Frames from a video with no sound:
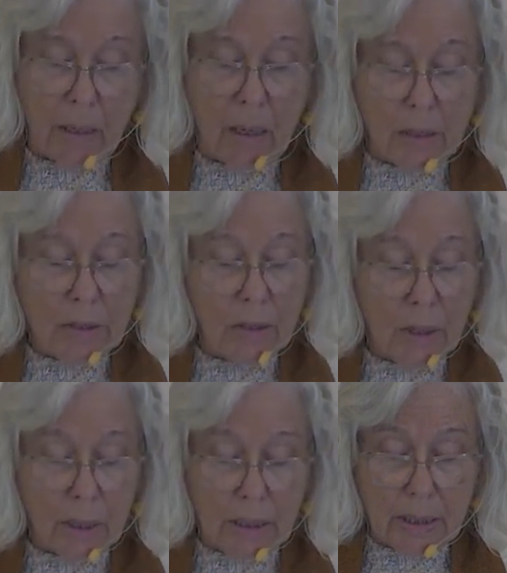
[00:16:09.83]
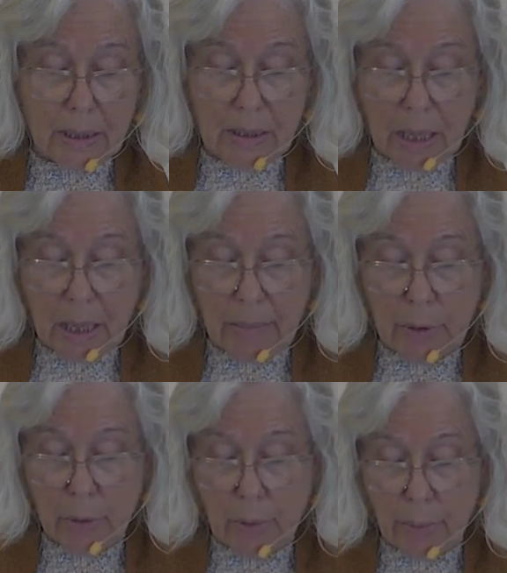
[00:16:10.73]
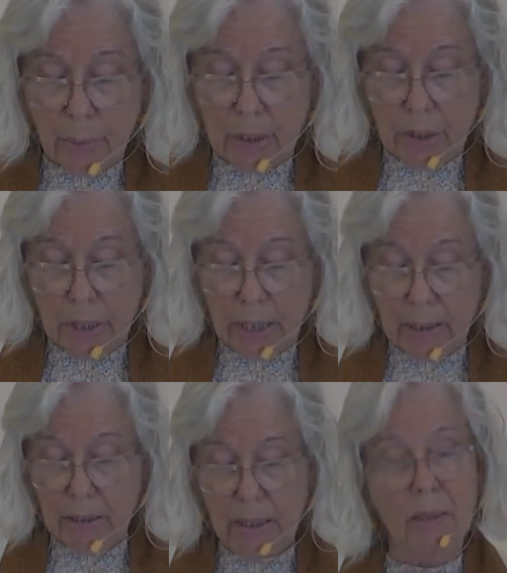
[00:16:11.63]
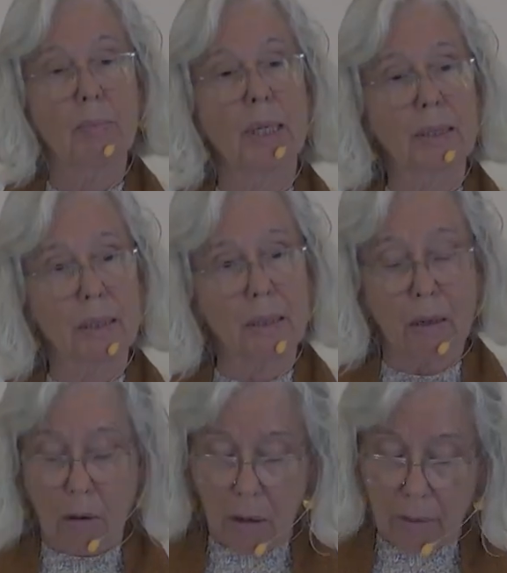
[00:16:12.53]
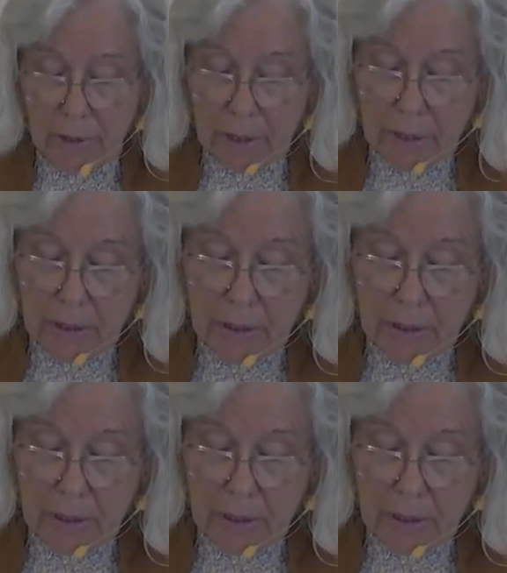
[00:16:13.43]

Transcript: Sukkot is a time to appreciate the abundant harvest,